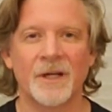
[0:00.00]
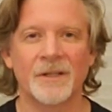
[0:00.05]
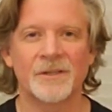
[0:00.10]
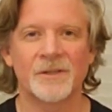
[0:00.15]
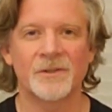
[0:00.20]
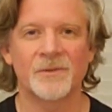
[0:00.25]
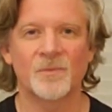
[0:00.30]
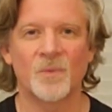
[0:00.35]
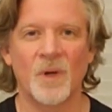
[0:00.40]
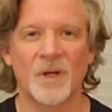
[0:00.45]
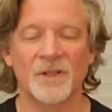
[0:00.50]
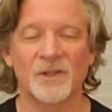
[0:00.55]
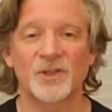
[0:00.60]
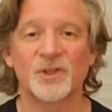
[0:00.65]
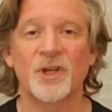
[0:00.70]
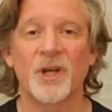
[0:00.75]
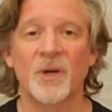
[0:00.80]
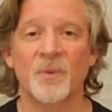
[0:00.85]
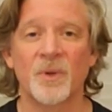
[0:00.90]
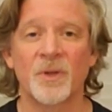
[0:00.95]
I just want to
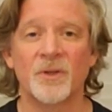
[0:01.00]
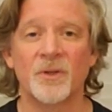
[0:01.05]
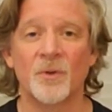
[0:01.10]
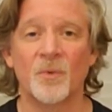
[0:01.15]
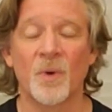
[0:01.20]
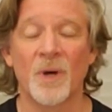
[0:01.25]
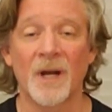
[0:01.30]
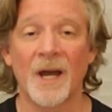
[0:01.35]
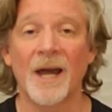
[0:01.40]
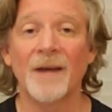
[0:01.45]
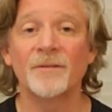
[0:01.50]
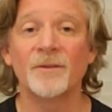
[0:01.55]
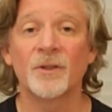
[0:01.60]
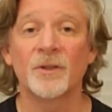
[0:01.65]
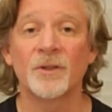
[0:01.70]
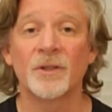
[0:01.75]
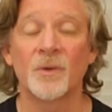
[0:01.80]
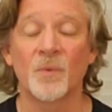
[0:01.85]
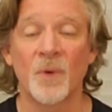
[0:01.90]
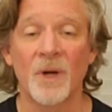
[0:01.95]
share with you what I've
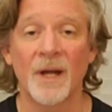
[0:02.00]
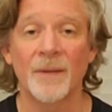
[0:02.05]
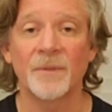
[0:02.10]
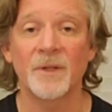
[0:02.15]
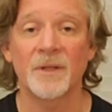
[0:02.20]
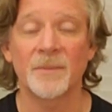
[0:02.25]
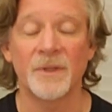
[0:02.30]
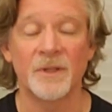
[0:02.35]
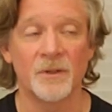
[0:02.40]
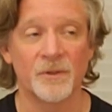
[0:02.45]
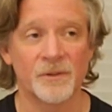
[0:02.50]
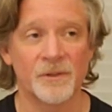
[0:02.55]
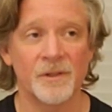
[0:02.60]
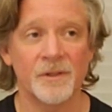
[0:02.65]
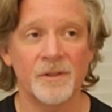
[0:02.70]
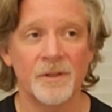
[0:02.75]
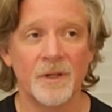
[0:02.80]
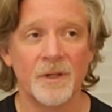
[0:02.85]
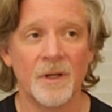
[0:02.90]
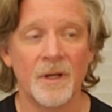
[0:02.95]
learned and what I'm going to be using.